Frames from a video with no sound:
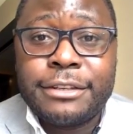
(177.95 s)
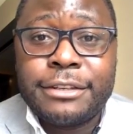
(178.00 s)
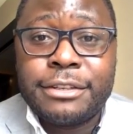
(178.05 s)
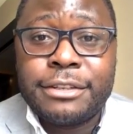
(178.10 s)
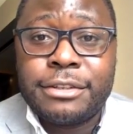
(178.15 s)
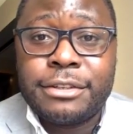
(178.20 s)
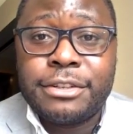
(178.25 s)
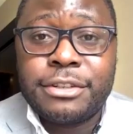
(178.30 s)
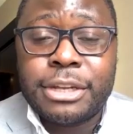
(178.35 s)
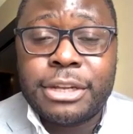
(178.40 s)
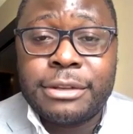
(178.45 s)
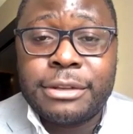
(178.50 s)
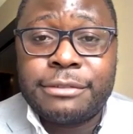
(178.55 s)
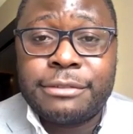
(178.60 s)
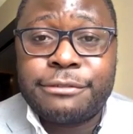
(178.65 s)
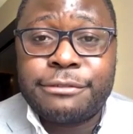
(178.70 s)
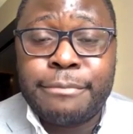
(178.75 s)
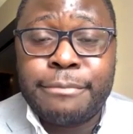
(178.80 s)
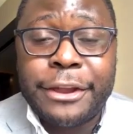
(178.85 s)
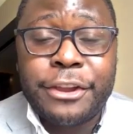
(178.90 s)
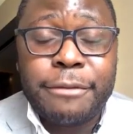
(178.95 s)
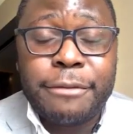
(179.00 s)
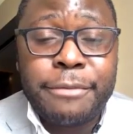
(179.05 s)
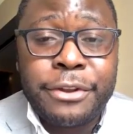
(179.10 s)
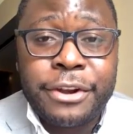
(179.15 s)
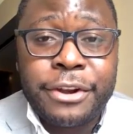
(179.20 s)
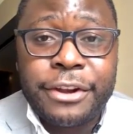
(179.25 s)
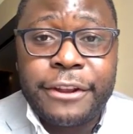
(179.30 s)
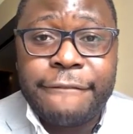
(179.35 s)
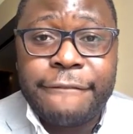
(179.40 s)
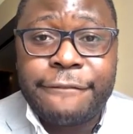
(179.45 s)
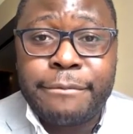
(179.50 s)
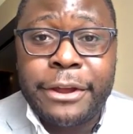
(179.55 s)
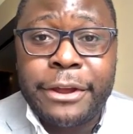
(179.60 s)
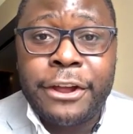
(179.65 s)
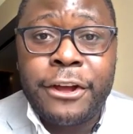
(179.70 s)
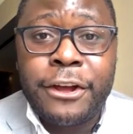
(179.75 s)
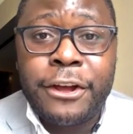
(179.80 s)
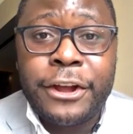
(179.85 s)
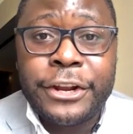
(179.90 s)
This is this comes from my community, from
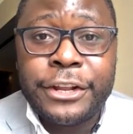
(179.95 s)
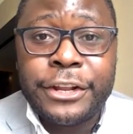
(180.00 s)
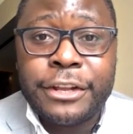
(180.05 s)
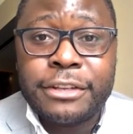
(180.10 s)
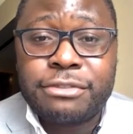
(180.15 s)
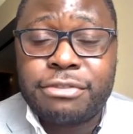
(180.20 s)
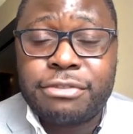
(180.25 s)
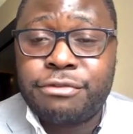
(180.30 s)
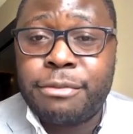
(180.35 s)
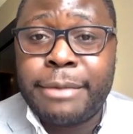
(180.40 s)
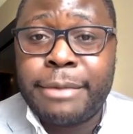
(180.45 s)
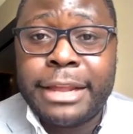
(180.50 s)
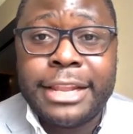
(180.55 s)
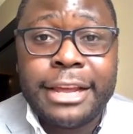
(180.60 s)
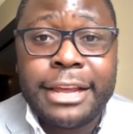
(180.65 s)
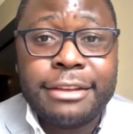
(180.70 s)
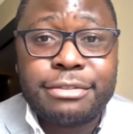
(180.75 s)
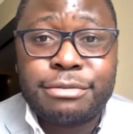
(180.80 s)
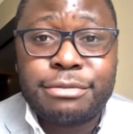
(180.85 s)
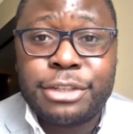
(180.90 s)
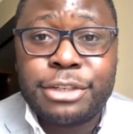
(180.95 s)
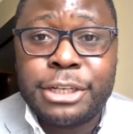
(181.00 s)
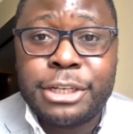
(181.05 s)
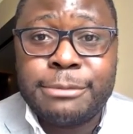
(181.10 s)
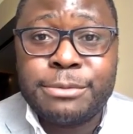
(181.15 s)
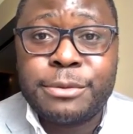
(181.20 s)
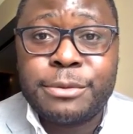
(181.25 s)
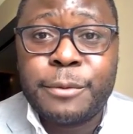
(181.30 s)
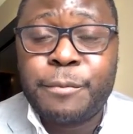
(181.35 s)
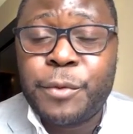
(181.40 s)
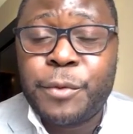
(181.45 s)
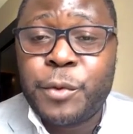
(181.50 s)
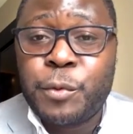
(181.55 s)
my audience, from my live streams.